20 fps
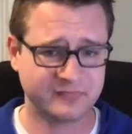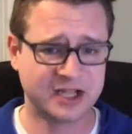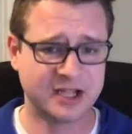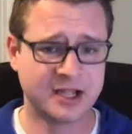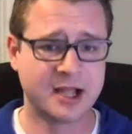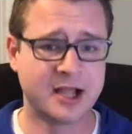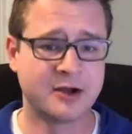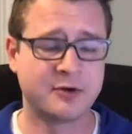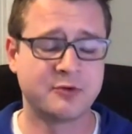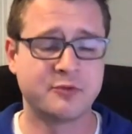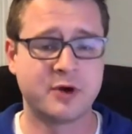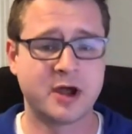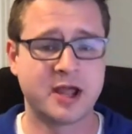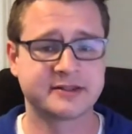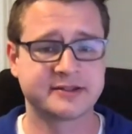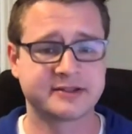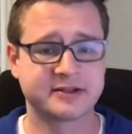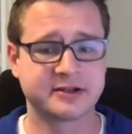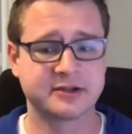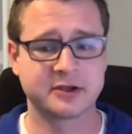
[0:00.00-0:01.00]

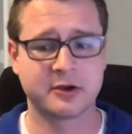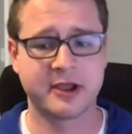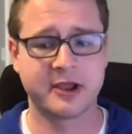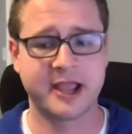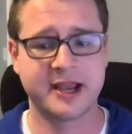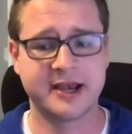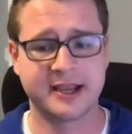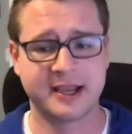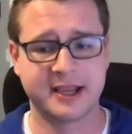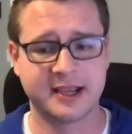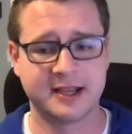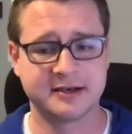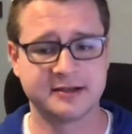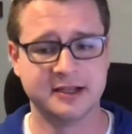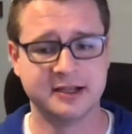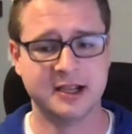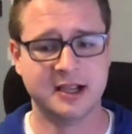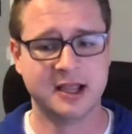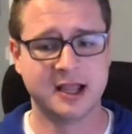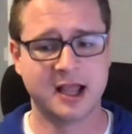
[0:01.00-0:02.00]
Want to go ahead and
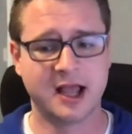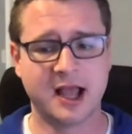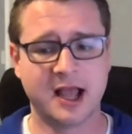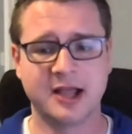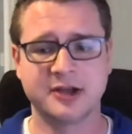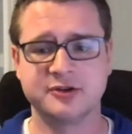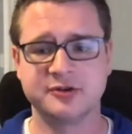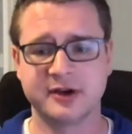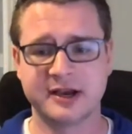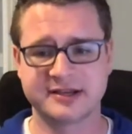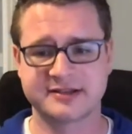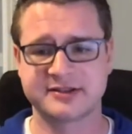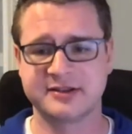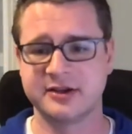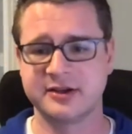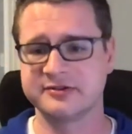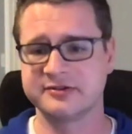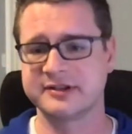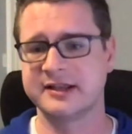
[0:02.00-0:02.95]
address those.